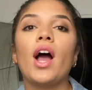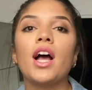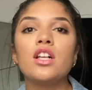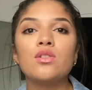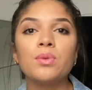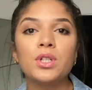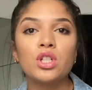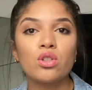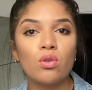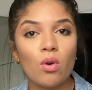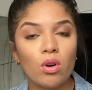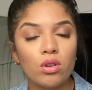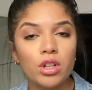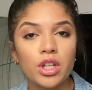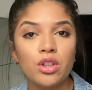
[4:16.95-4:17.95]
as we're
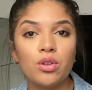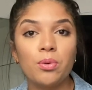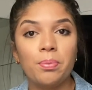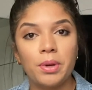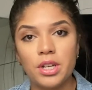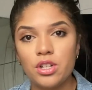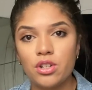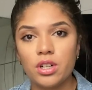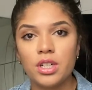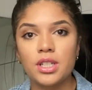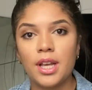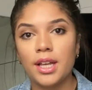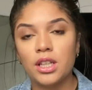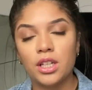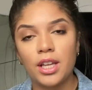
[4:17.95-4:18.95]
scrolling through Pinterest,
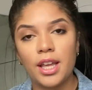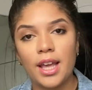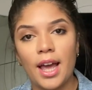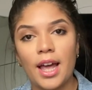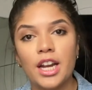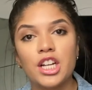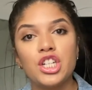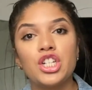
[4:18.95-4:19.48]
like looking at it,